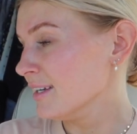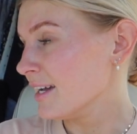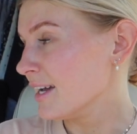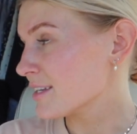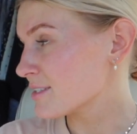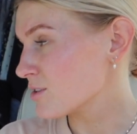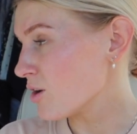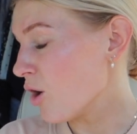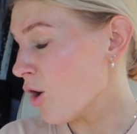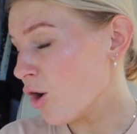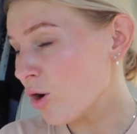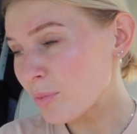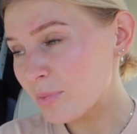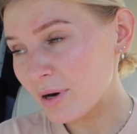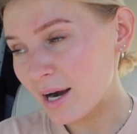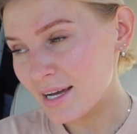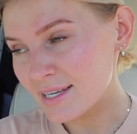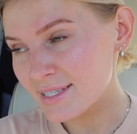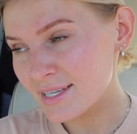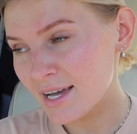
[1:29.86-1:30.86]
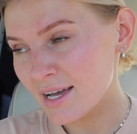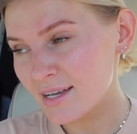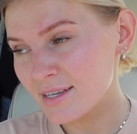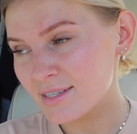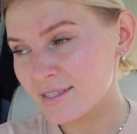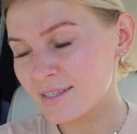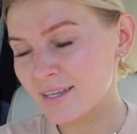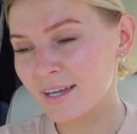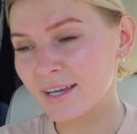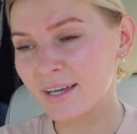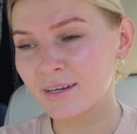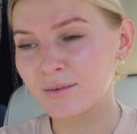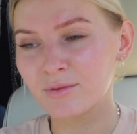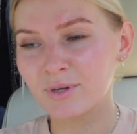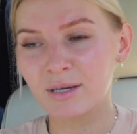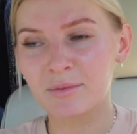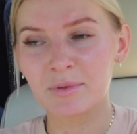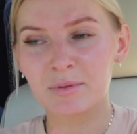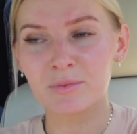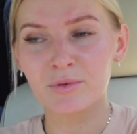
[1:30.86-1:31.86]
It's a whole process, and we're
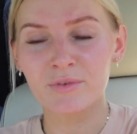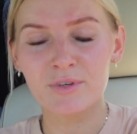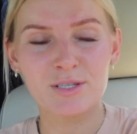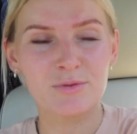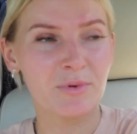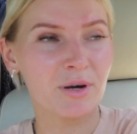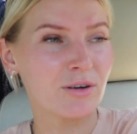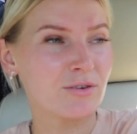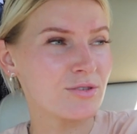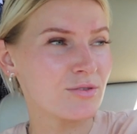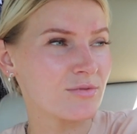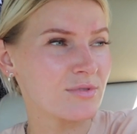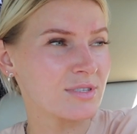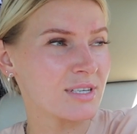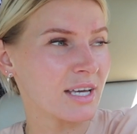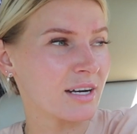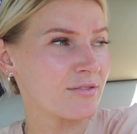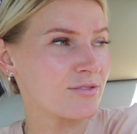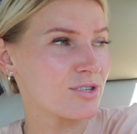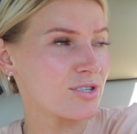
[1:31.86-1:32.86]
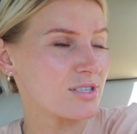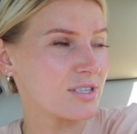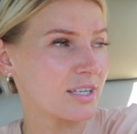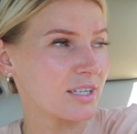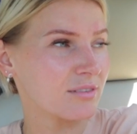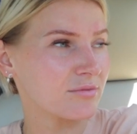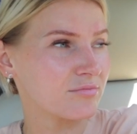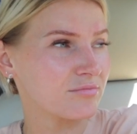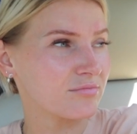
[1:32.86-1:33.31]
gonna be moving tomorrow, so instead of just like